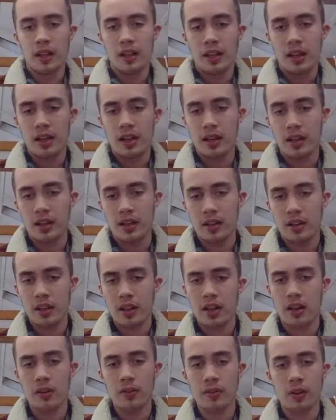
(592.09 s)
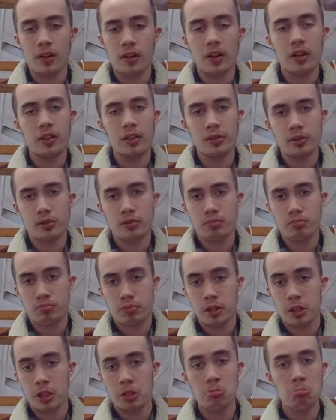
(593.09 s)
And yeah, overall, it
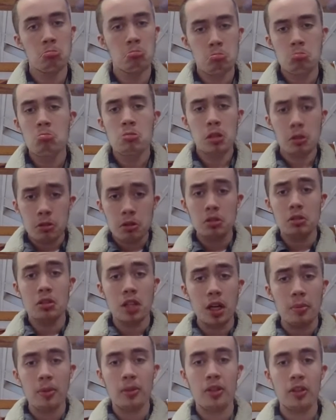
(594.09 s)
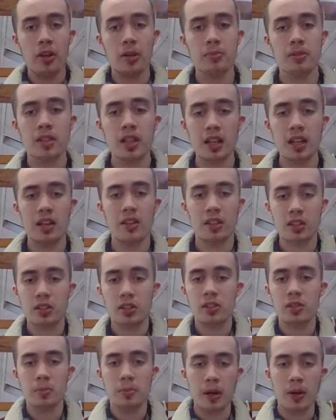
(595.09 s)
was a double thumbs day. This is
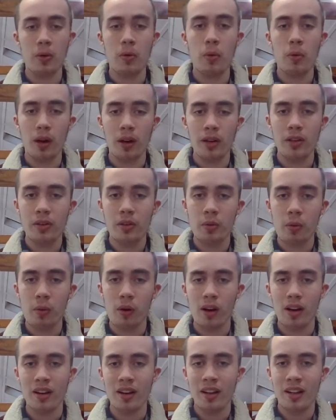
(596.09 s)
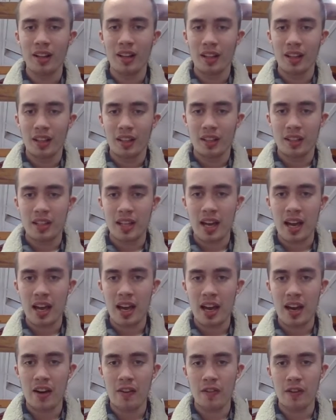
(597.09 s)
about what you want to
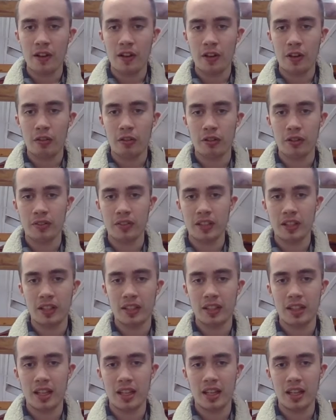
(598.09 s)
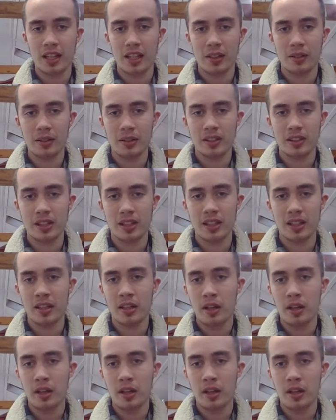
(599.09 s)
have in a thrifting day, I would say.